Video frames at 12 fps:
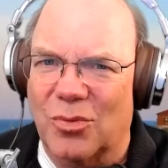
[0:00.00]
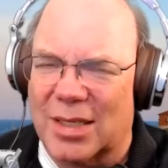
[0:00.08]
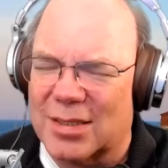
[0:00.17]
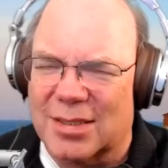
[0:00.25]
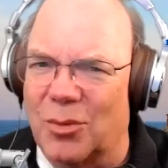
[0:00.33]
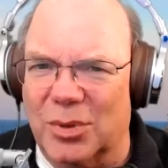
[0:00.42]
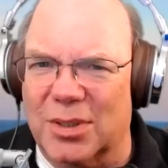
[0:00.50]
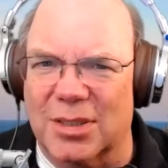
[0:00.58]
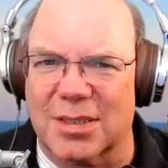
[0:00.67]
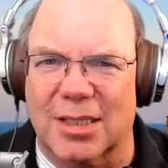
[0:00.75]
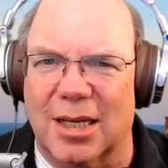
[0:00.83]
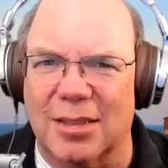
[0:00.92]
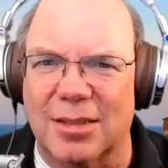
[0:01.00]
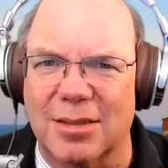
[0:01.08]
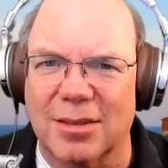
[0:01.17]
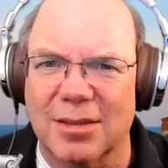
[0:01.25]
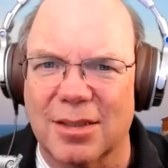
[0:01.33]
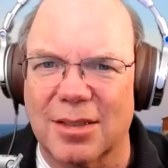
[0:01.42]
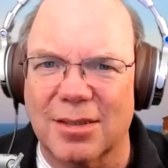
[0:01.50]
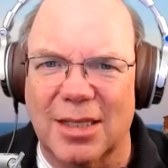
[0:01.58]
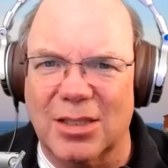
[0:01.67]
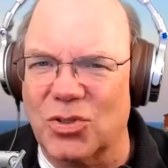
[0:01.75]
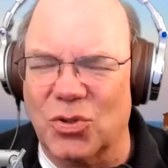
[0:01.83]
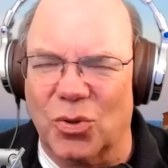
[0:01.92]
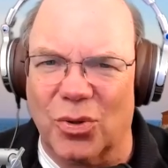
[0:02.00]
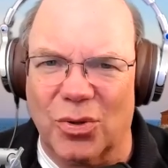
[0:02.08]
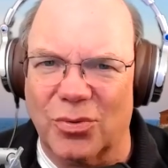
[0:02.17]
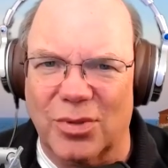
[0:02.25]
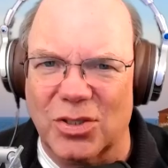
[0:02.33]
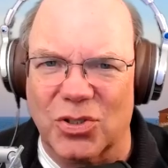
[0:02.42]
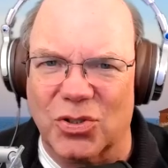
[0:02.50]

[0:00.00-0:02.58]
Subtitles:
what this says. That's your